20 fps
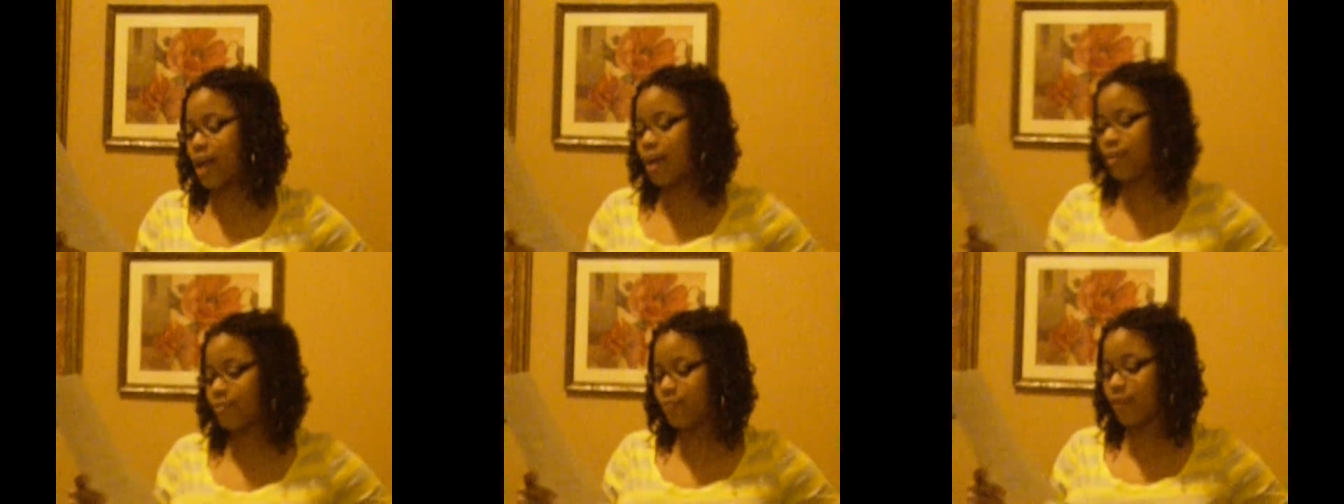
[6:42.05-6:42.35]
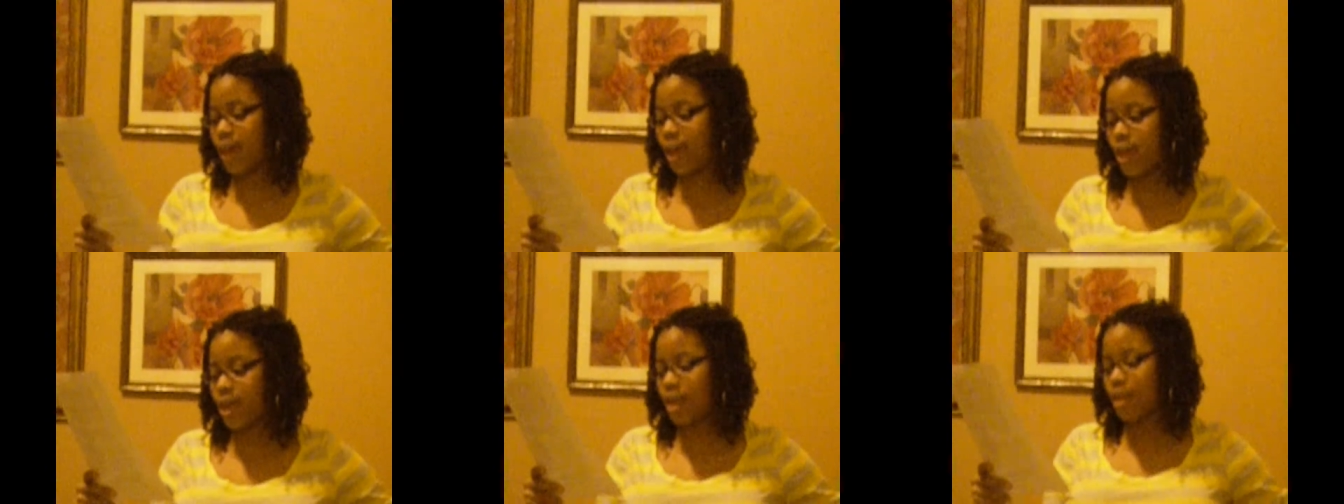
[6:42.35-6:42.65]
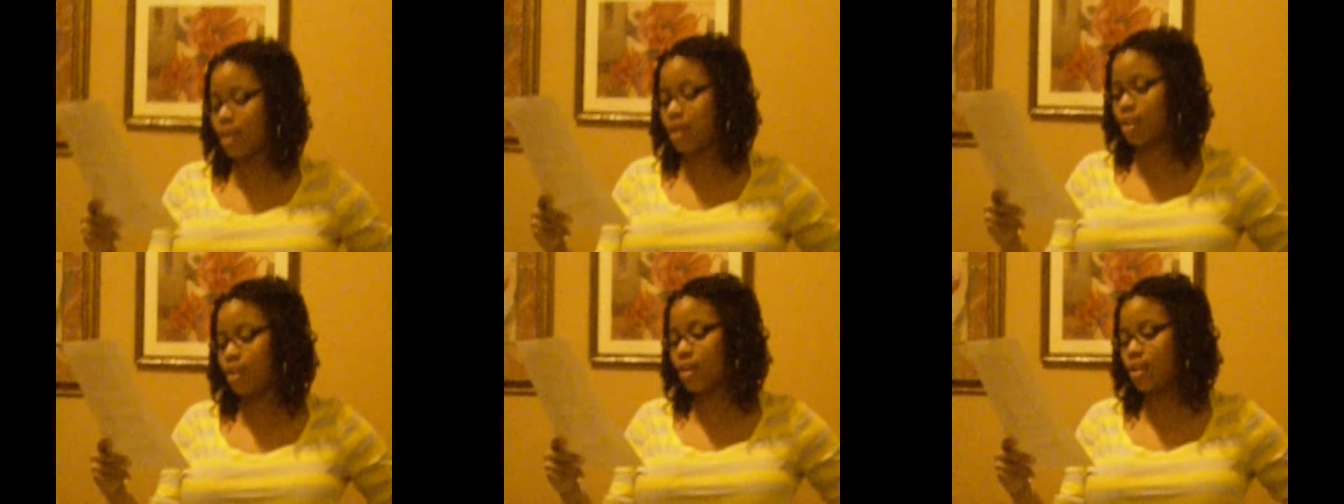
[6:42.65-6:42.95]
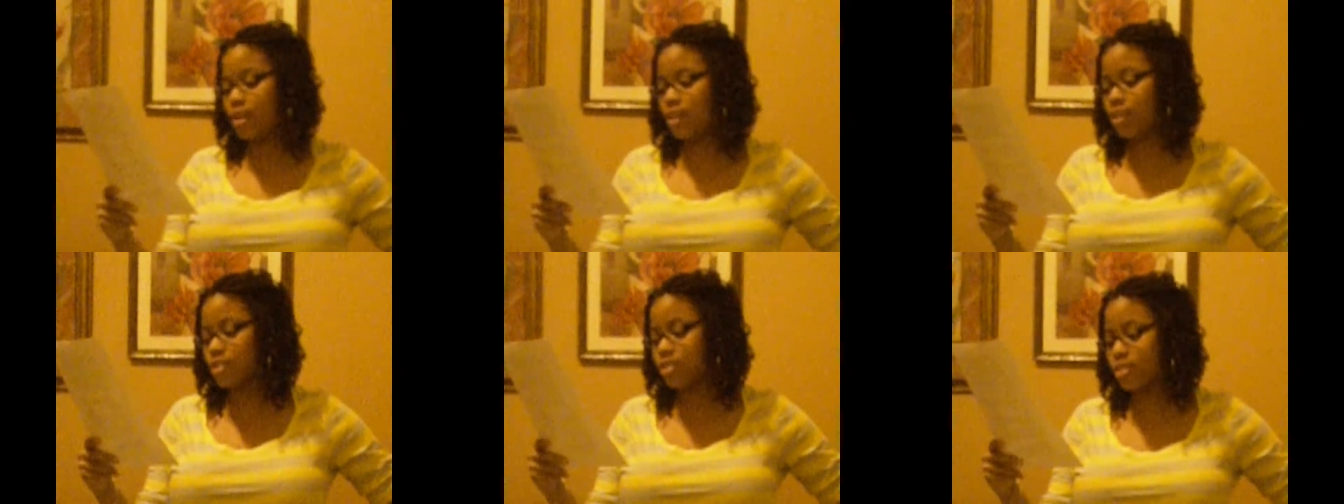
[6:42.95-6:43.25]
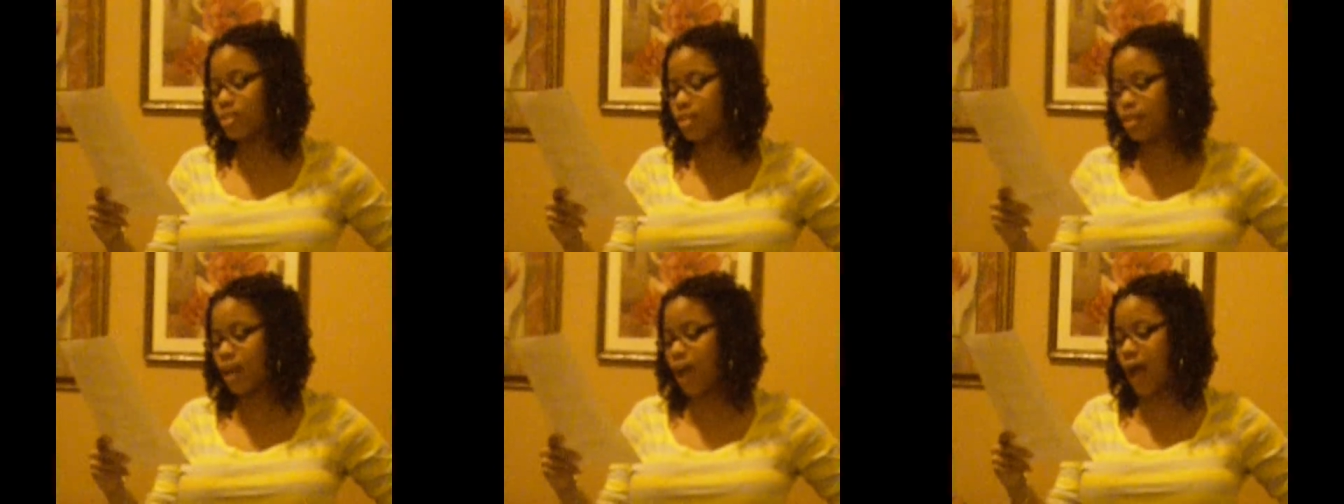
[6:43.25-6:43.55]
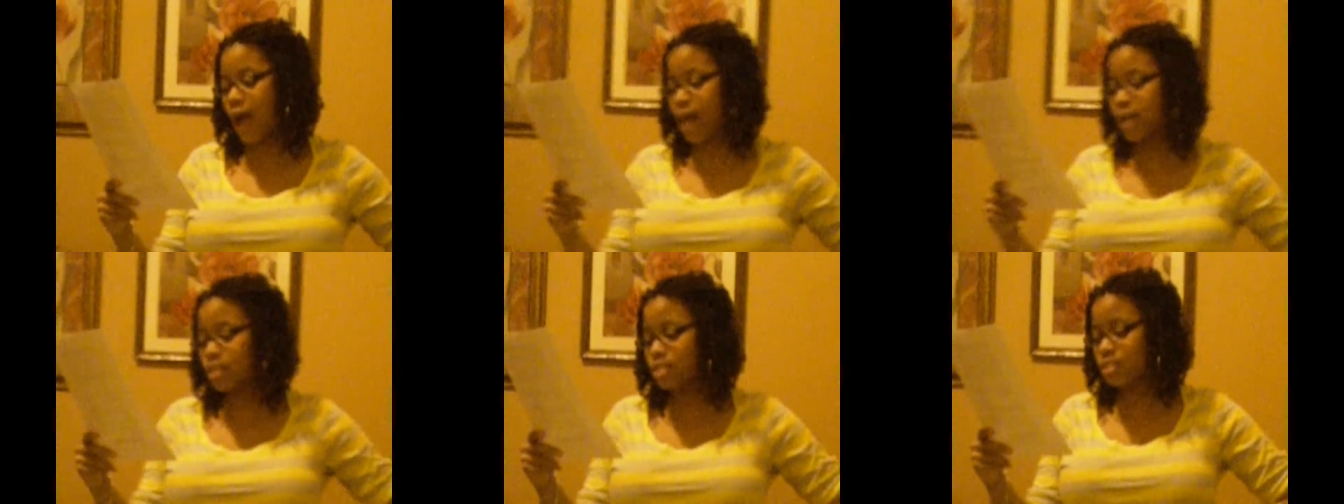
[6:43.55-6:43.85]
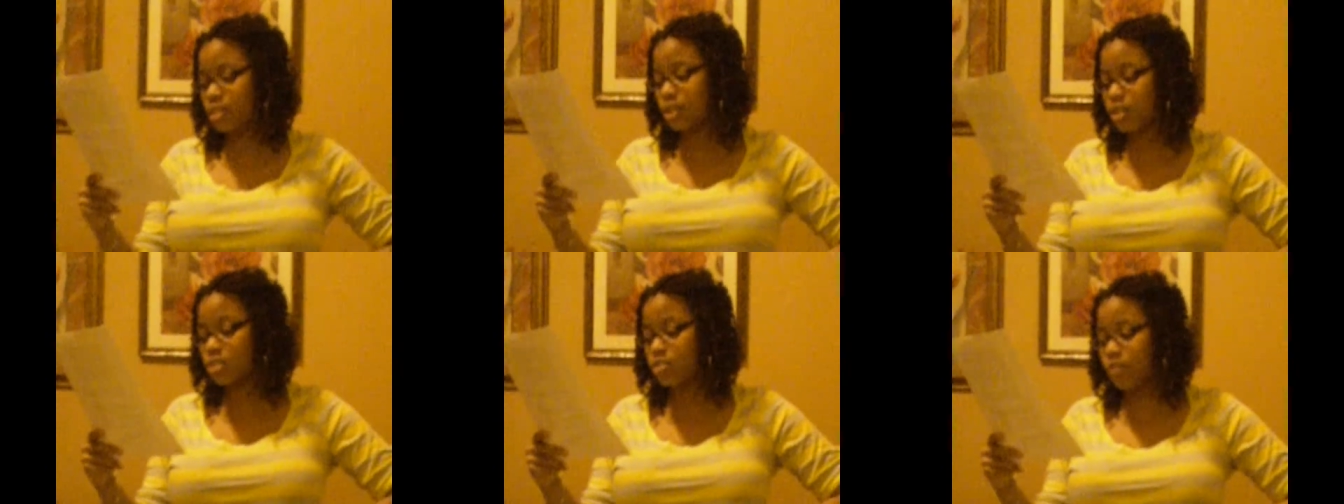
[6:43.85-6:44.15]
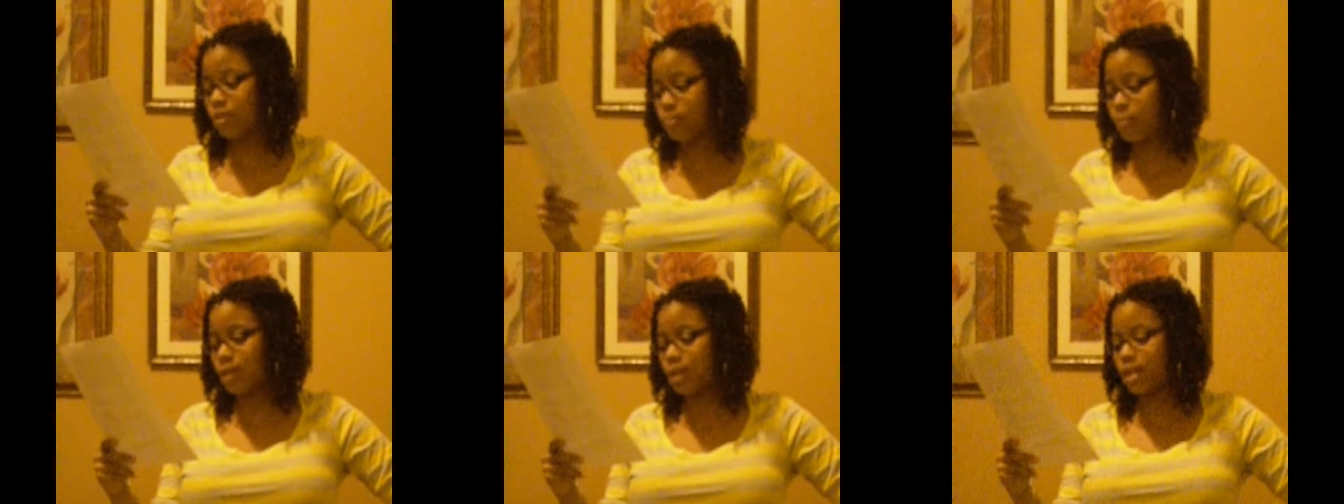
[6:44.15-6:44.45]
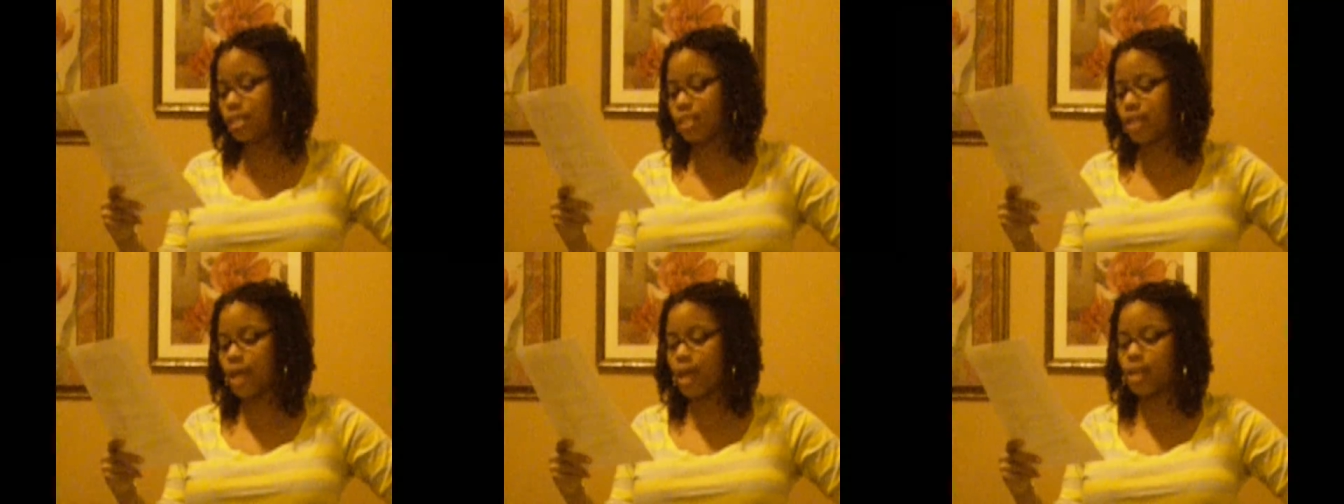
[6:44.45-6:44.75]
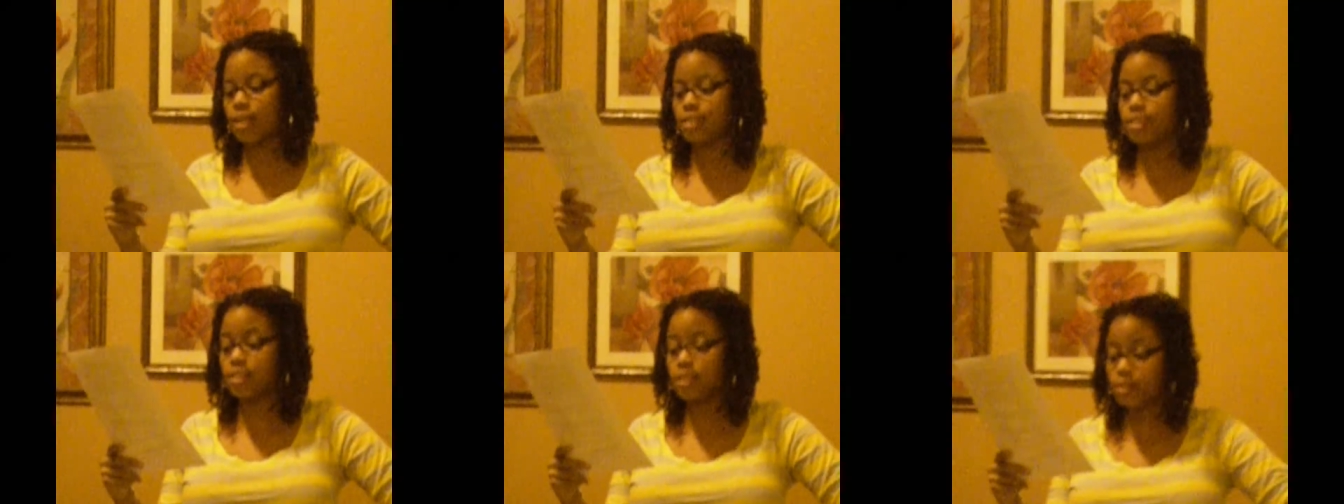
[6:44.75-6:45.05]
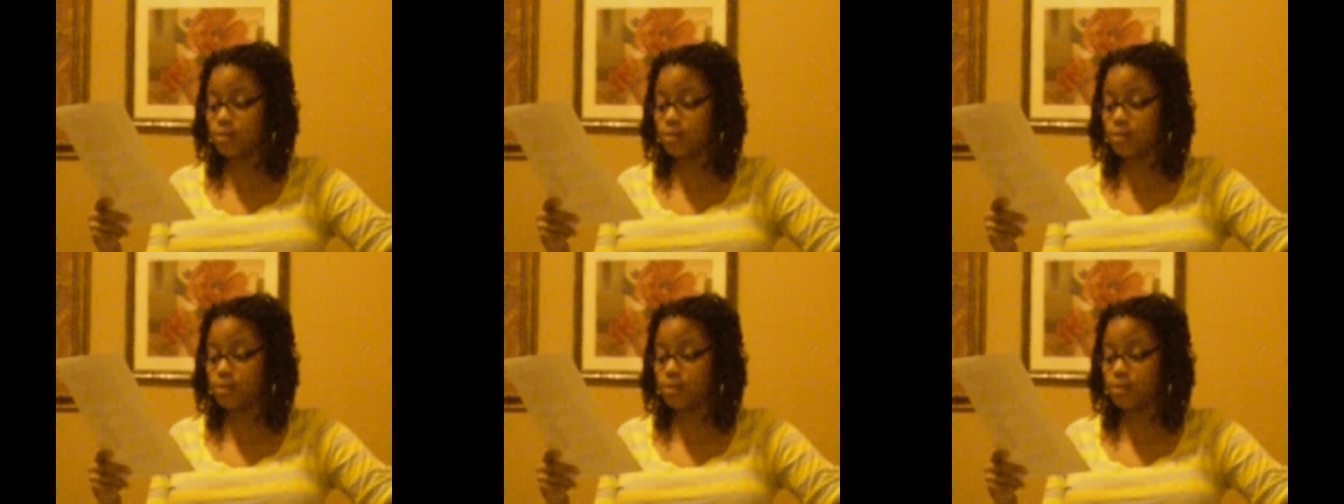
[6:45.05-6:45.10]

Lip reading: I've had eye surgery because I had a